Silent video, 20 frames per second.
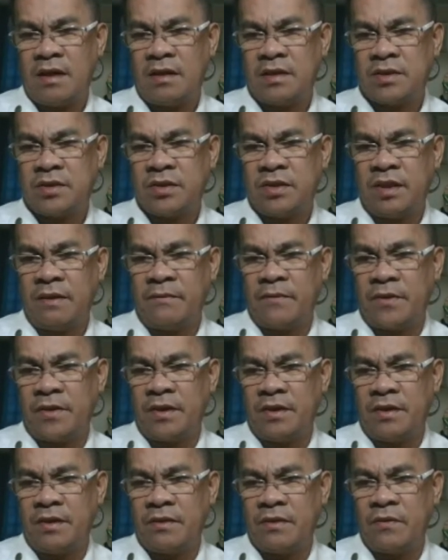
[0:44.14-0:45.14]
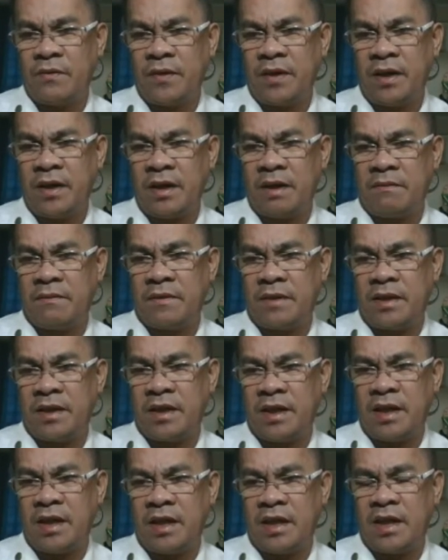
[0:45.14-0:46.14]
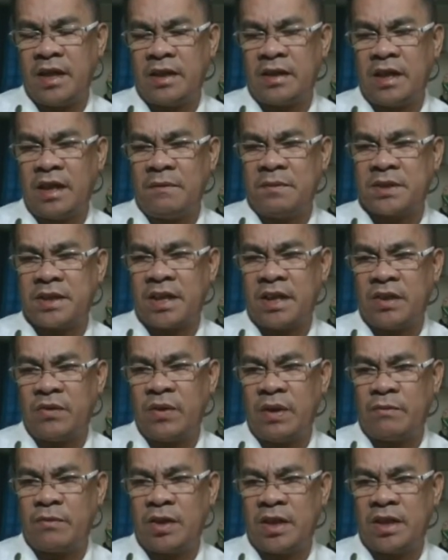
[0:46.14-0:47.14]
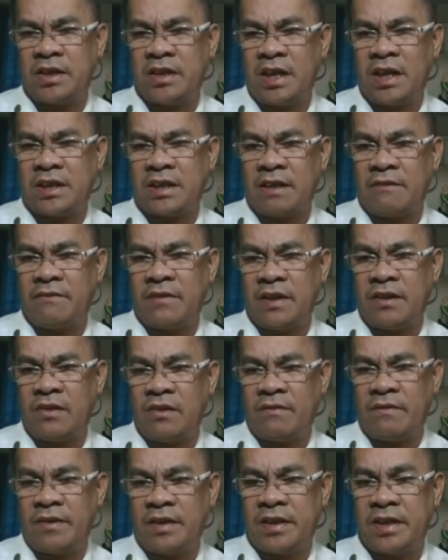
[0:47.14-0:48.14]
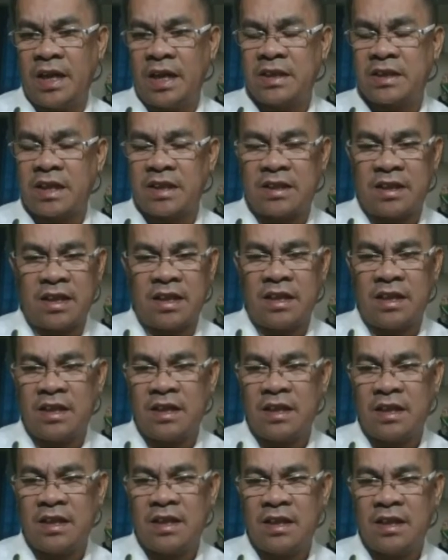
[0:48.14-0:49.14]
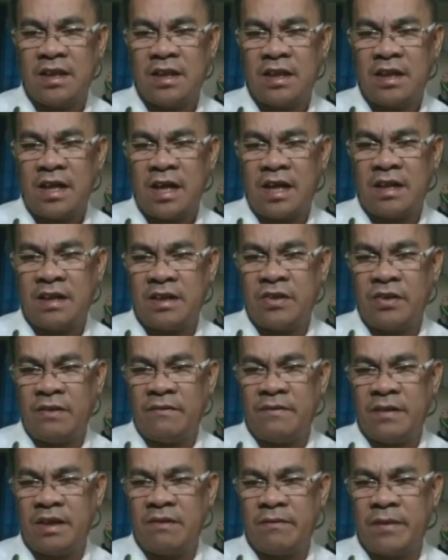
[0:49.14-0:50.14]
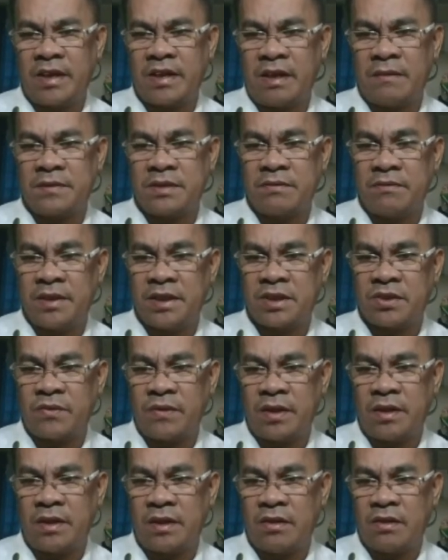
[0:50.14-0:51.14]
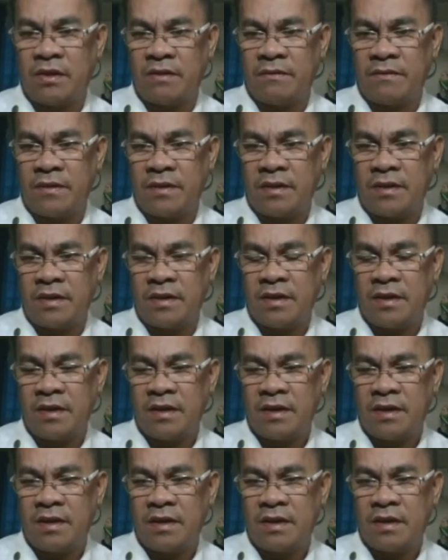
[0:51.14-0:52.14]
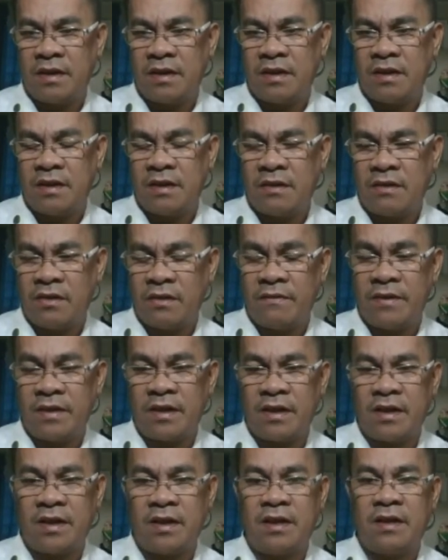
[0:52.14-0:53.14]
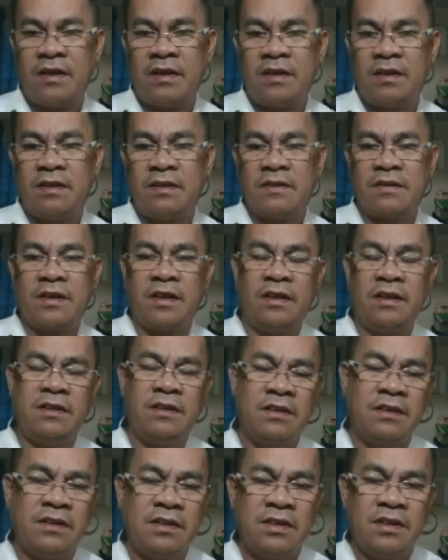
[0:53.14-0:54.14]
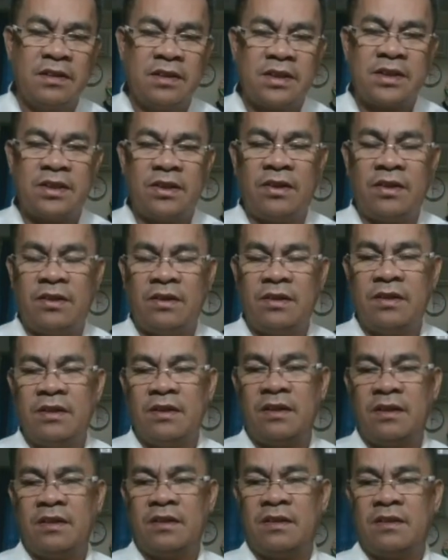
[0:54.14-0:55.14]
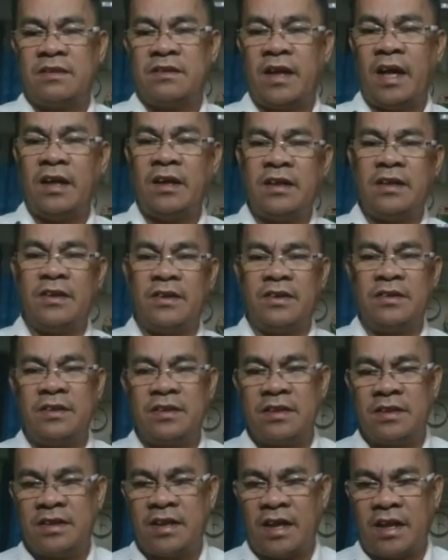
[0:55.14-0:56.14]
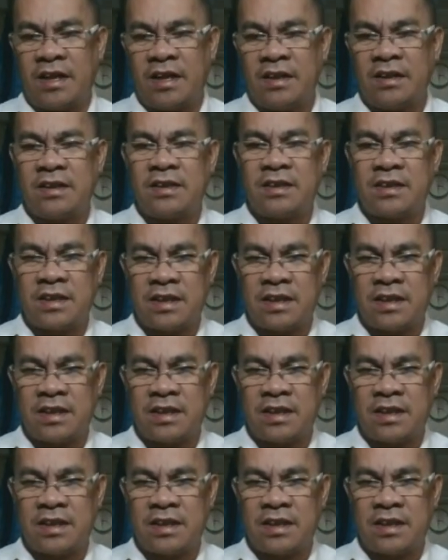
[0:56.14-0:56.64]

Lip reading: so therefore, we have in the left side we have only delta B over delta T, and your B becomes B squared over R. Okay. So take note that